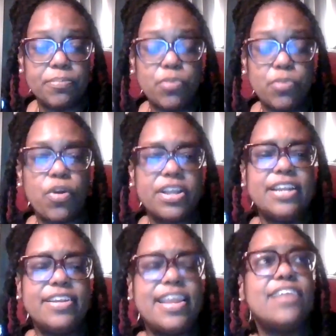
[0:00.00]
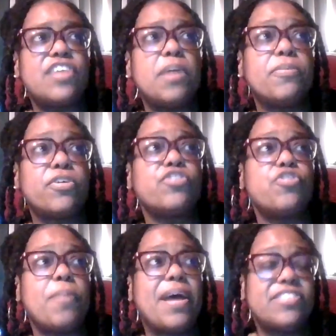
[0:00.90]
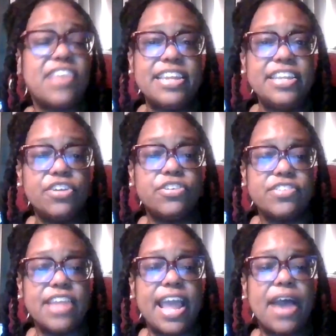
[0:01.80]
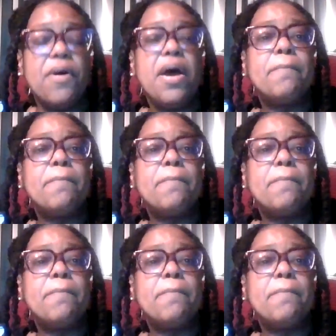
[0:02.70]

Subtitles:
been working in downtown Brooklyn for about 10 years now.